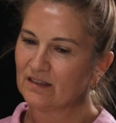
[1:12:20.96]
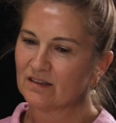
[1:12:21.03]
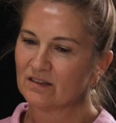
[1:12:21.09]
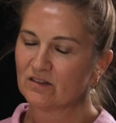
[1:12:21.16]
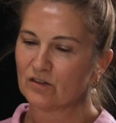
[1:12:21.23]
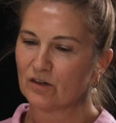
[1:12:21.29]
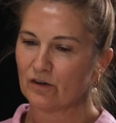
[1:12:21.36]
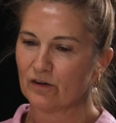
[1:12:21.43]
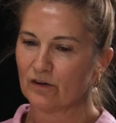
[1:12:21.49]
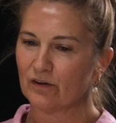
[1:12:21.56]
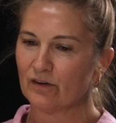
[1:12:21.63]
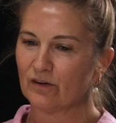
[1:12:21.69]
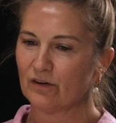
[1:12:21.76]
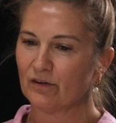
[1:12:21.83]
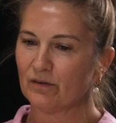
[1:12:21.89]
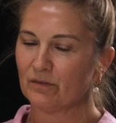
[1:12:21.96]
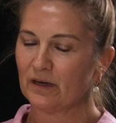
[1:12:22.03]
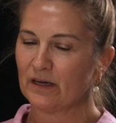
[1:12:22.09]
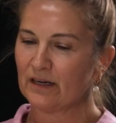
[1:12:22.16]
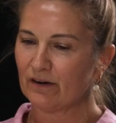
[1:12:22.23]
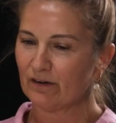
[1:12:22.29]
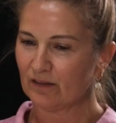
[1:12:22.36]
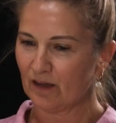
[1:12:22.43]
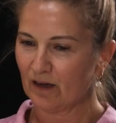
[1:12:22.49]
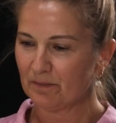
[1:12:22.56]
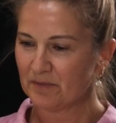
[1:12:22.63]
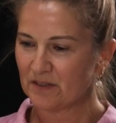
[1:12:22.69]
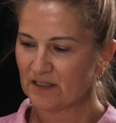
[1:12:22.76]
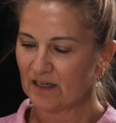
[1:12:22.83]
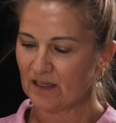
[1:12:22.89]
So in our
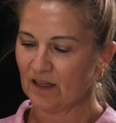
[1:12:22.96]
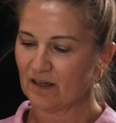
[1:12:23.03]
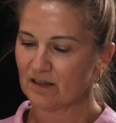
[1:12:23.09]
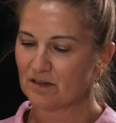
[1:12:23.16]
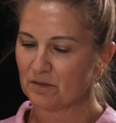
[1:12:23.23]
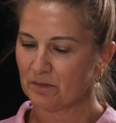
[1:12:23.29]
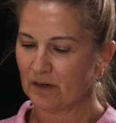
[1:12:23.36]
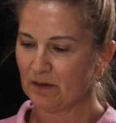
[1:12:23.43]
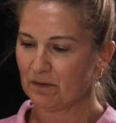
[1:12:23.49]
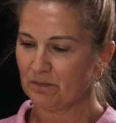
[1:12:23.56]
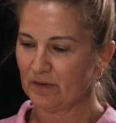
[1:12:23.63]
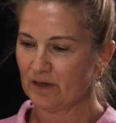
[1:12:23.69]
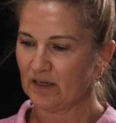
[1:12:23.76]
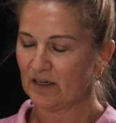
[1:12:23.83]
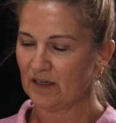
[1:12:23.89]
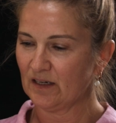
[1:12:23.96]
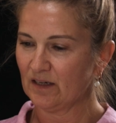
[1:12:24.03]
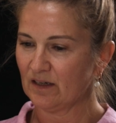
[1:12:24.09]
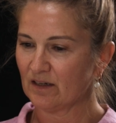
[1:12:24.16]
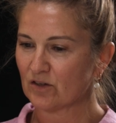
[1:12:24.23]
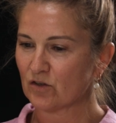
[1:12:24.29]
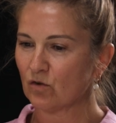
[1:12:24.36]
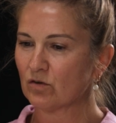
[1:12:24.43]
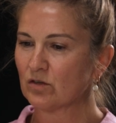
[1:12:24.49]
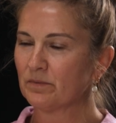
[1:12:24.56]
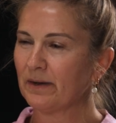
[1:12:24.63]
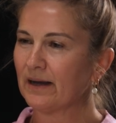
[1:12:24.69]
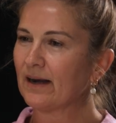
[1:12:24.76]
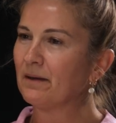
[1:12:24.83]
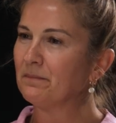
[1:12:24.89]
alignment day last week, we talked
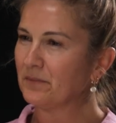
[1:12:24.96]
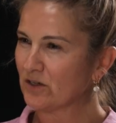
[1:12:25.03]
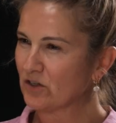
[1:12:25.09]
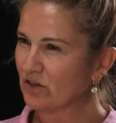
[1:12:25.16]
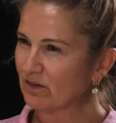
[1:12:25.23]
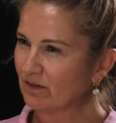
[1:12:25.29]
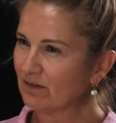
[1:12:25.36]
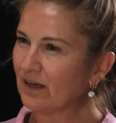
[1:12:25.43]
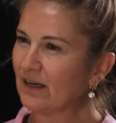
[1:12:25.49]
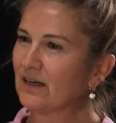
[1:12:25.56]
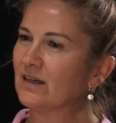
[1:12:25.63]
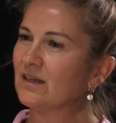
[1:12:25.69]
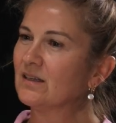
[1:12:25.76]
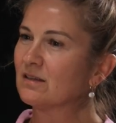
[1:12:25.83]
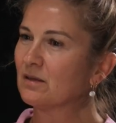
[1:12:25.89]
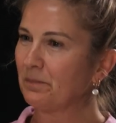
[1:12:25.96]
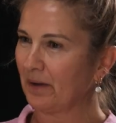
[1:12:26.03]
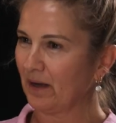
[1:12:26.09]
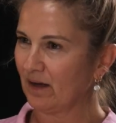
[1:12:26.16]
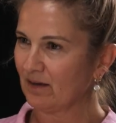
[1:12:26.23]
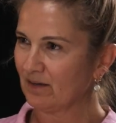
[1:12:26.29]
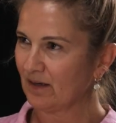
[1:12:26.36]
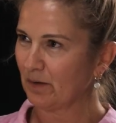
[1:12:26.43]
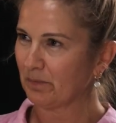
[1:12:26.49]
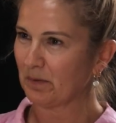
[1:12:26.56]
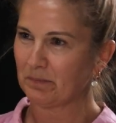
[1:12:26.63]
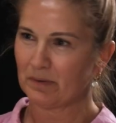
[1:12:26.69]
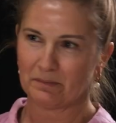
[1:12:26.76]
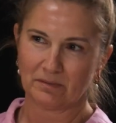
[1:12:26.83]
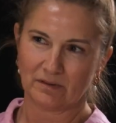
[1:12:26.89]
about our mission, and it is about helping
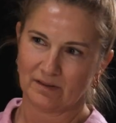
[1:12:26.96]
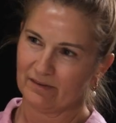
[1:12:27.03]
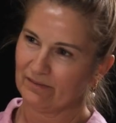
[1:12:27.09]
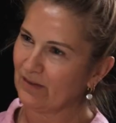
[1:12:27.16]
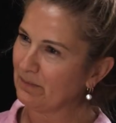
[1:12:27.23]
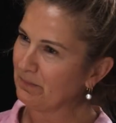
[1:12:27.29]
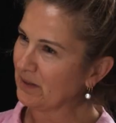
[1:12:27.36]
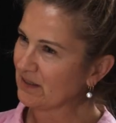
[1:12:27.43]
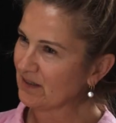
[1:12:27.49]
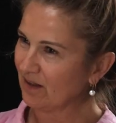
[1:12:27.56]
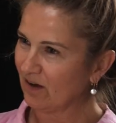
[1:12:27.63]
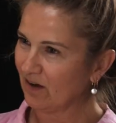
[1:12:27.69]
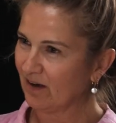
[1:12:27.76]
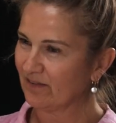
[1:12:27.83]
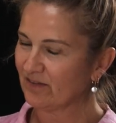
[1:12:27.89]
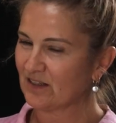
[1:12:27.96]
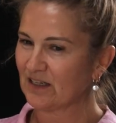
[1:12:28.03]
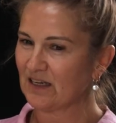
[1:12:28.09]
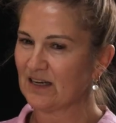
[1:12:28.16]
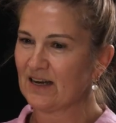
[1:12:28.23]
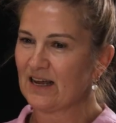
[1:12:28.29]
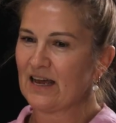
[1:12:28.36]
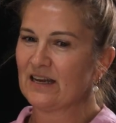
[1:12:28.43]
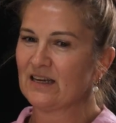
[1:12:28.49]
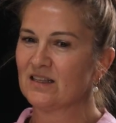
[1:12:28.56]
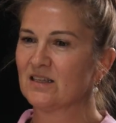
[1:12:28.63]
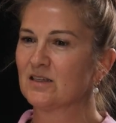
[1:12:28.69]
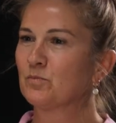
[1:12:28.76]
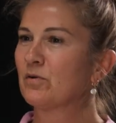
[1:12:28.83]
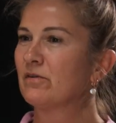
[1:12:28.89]
people live their best lives and
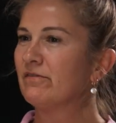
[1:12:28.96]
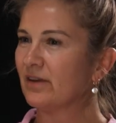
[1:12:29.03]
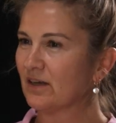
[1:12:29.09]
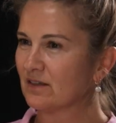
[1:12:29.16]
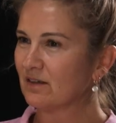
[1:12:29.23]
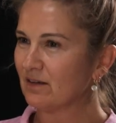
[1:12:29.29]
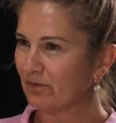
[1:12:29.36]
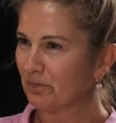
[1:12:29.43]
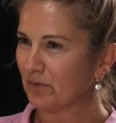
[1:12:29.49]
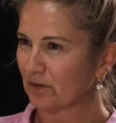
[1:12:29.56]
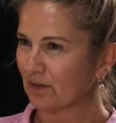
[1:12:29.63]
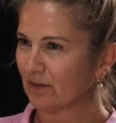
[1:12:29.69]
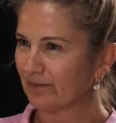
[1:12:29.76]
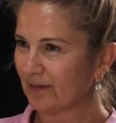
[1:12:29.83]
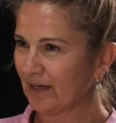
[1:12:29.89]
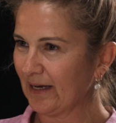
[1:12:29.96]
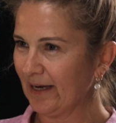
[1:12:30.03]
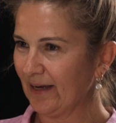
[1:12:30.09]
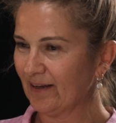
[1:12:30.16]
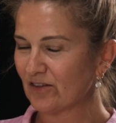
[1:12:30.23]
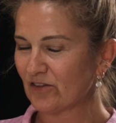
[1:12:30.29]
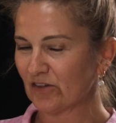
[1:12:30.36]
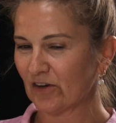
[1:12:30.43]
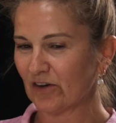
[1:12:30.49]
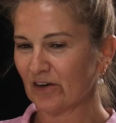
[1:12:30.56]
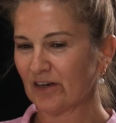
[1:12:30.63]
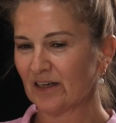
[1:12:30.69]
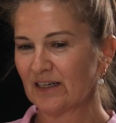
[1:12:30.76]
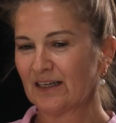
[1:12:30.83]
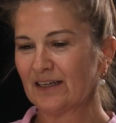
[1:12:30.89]
this preventative model of care.
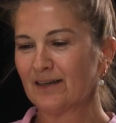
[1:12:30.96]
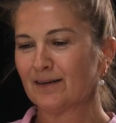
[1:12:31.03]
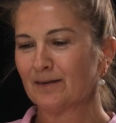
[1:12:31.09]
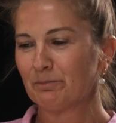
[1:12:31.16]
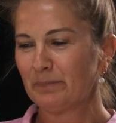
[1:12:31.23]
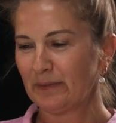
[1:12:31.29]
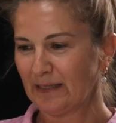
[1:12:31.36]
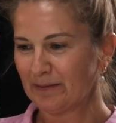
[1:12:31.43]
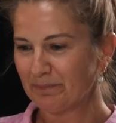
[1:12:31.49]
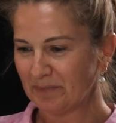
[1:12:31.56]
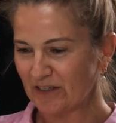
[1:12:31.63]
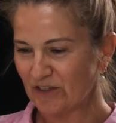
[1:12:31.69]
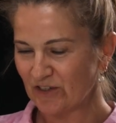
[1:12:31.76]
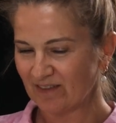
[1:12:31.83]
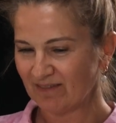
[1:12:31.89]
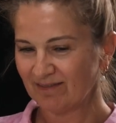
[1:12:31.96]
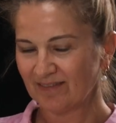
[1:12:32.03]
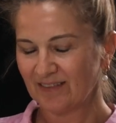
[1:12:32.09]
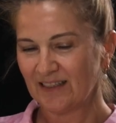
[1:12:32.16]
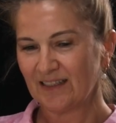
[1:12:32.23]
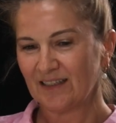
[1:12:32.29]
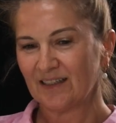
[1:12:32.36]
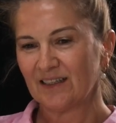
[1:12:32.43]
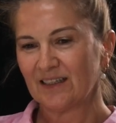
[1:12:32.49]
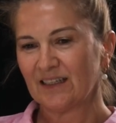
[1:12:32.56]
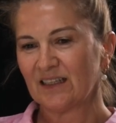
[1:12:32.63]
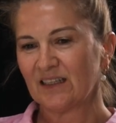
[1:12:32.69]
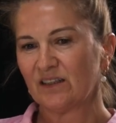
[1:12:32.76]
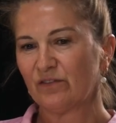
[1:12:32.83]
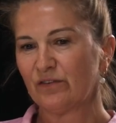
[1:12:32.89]
So big mission.
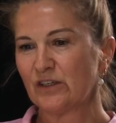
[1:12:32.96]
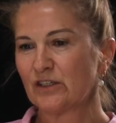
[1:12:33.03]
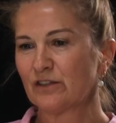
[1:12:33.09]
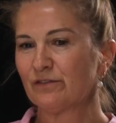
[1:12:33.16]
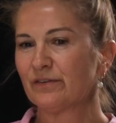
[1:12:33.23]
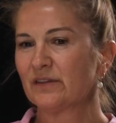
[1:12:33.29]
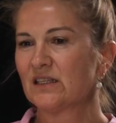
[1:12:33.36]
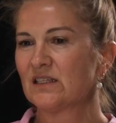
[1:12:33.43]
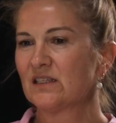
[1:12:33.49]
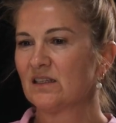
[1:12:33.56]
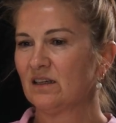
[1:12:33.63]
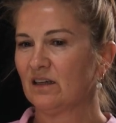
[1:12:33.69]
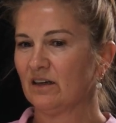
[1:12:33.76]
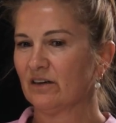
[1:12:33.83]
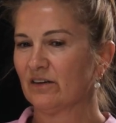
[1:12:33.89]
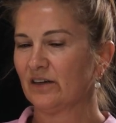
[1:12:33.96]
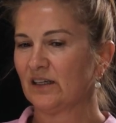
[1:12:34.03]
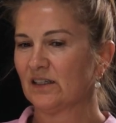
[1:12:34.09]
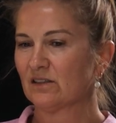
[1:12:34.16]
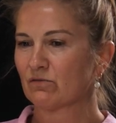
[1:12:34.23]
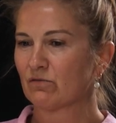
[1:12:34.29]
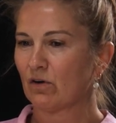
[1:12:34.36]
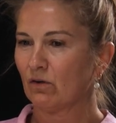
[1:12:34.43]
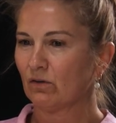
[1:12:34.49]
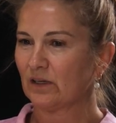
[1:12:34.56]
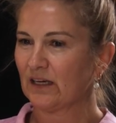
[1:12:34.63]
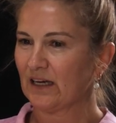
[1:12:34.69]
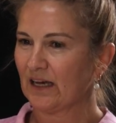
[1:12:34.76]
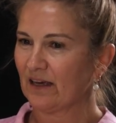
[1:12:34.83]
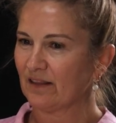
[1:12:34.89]
The vision for this year is
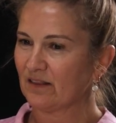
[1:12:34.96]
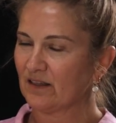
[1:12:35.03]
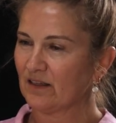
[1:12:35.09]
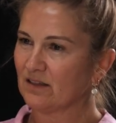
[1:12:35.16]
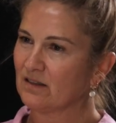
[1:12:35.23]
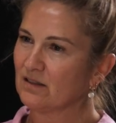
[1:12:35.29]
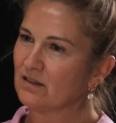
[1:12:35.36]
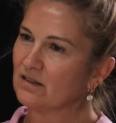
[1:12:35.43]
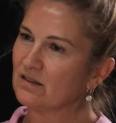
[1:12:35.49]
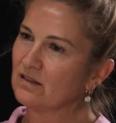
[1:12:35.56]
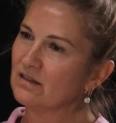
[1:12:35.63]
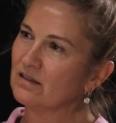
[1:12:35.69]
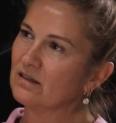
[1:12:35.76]
rolling out this